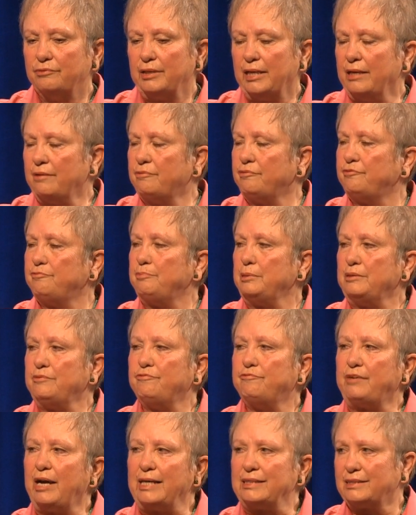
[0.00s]
have been
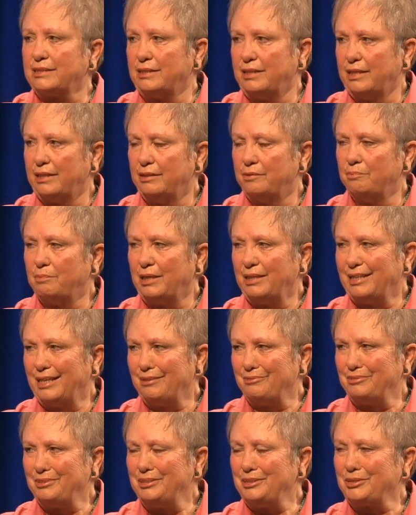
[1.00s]
fascinated by
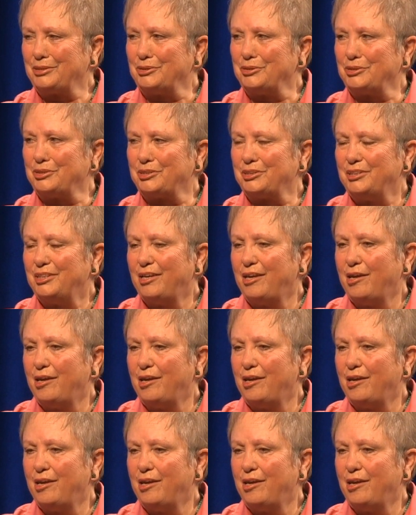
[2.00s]
that research.